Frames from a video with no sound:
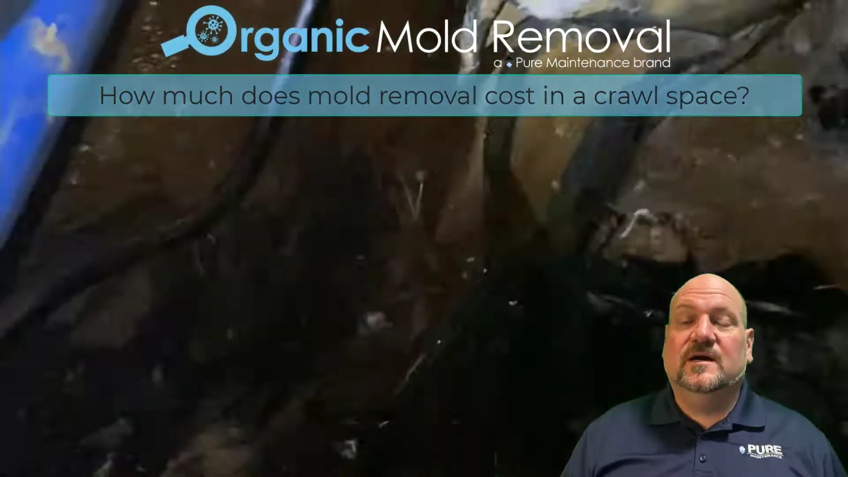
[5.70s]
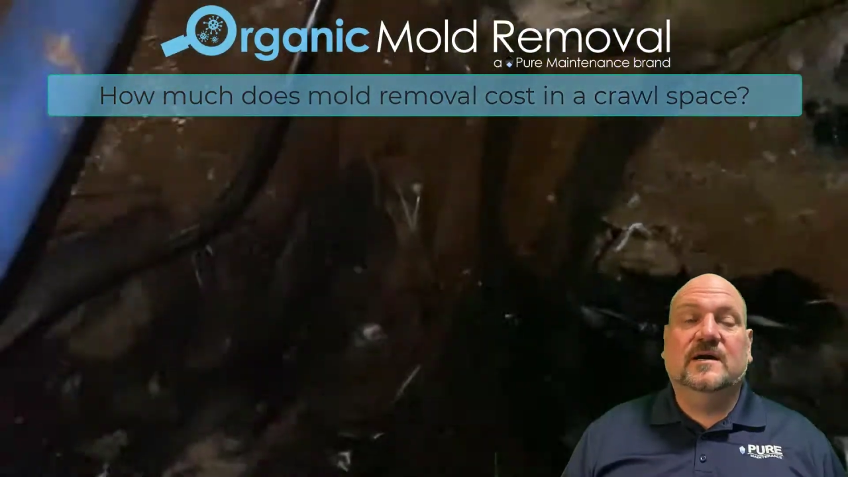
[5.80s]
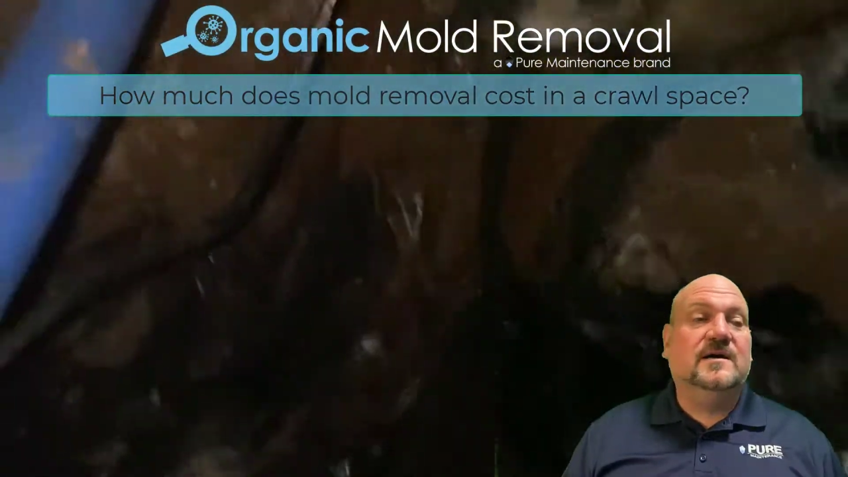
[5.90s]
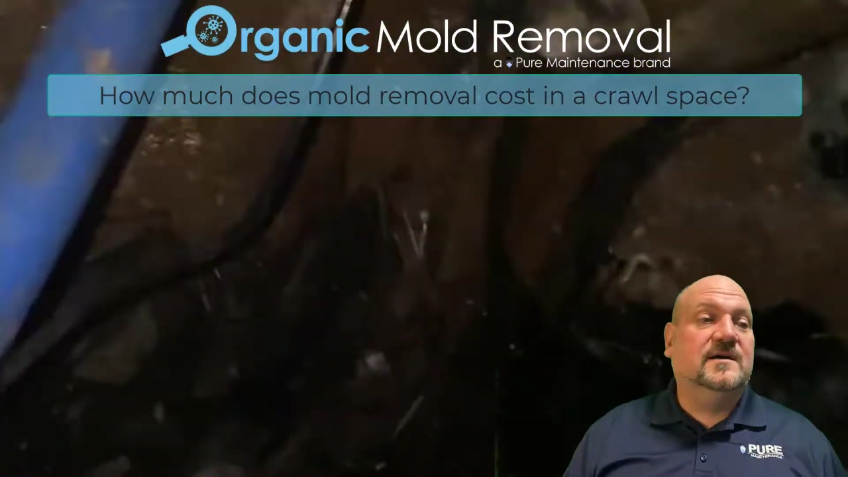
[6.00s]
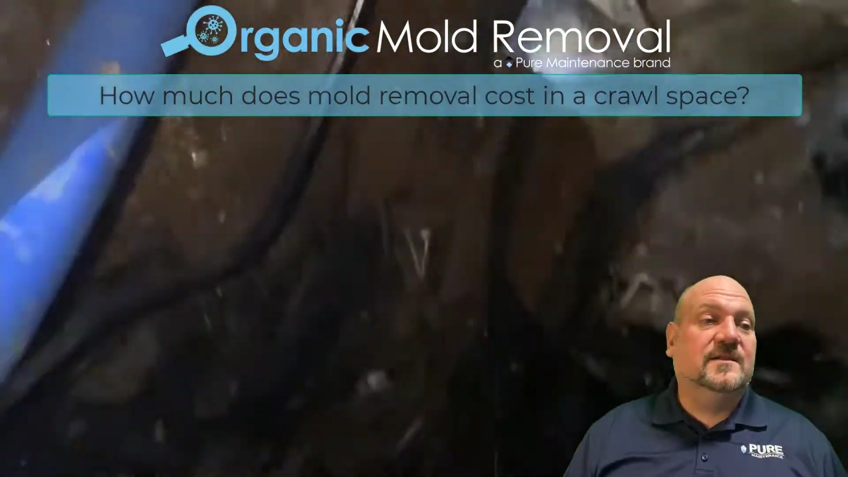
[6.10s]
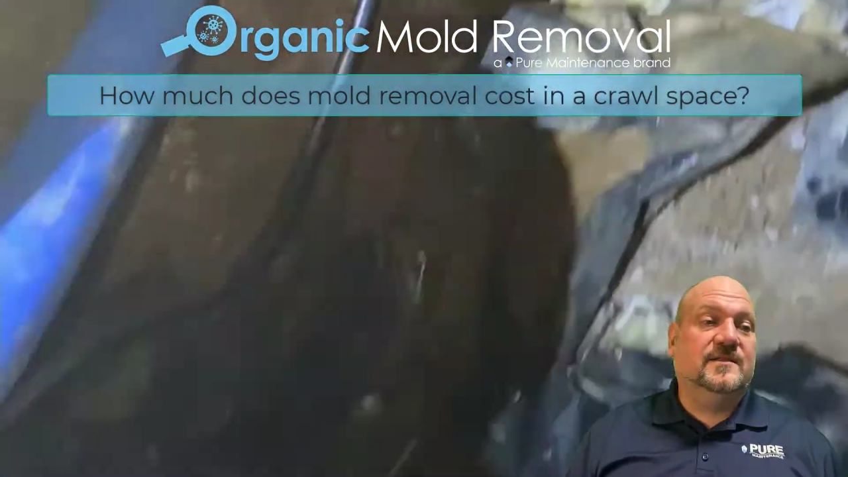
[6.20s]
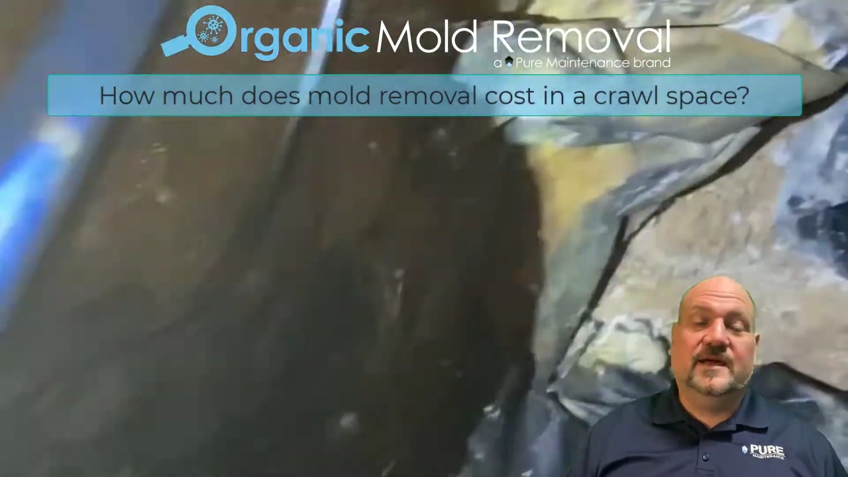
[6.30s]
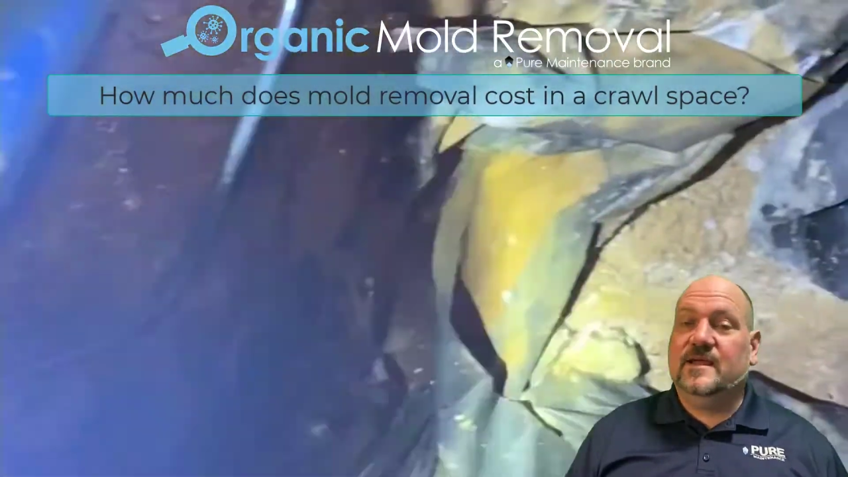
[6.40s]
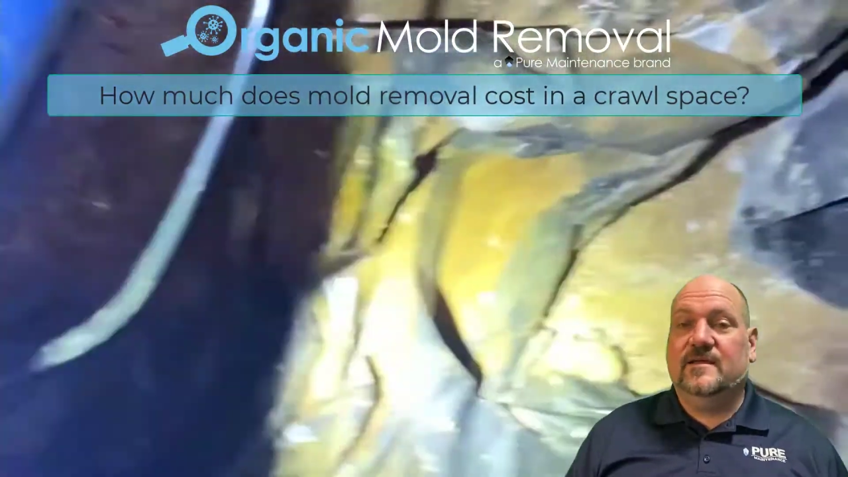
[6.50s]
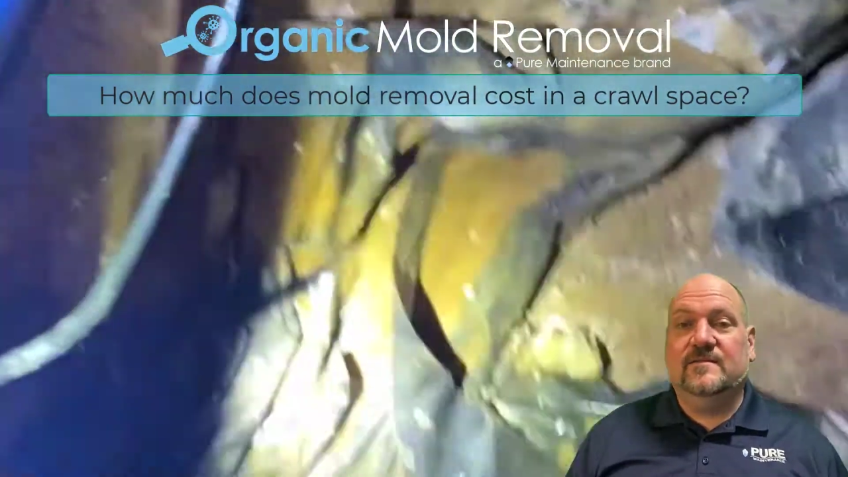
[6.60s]
uh,
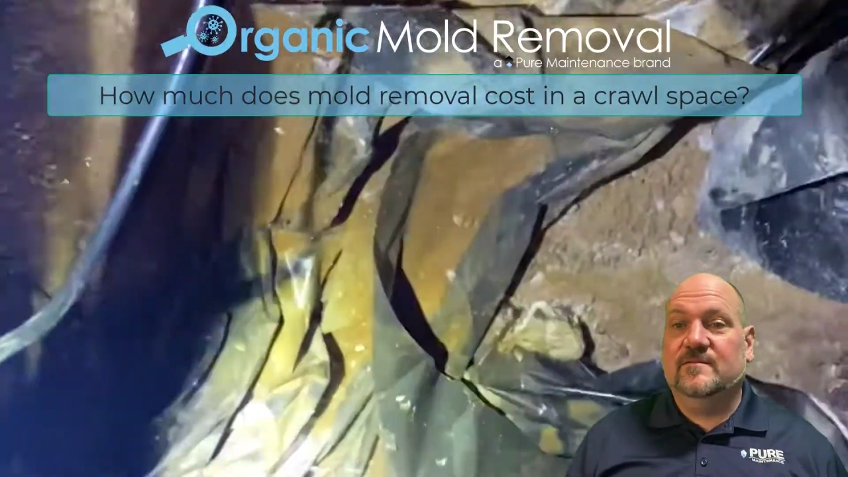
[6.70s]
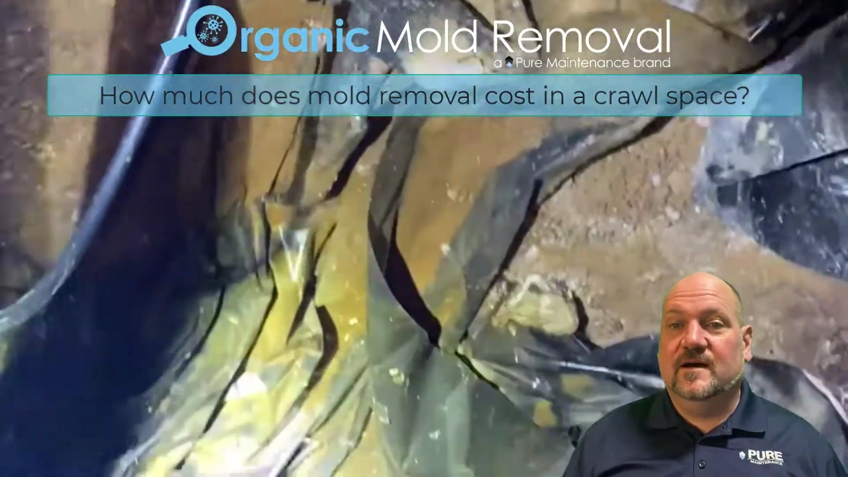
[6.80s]
that can